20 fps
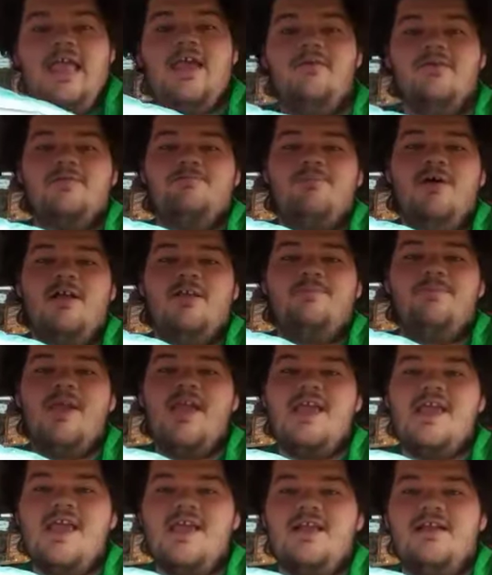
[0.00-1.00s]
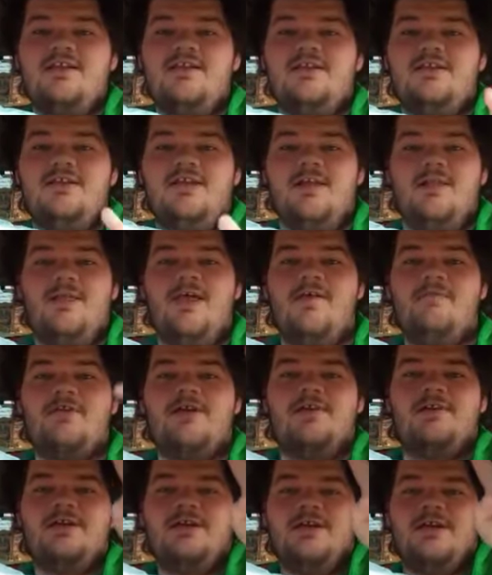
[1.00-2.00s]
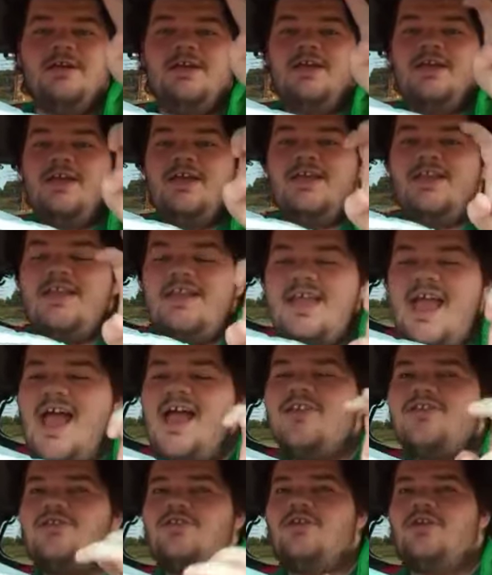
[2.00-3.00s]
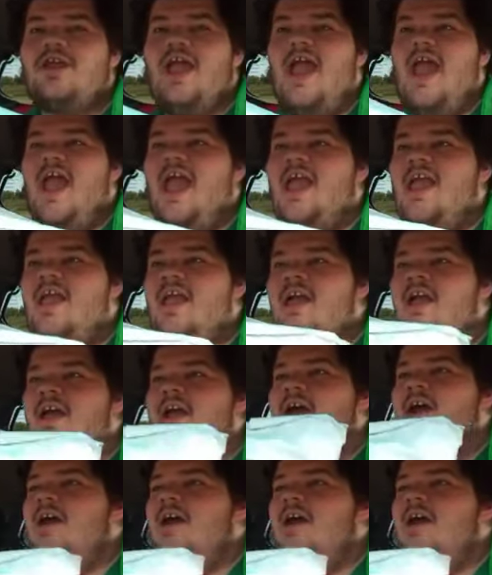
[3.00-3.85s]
it was supposed to be delivered yesterday,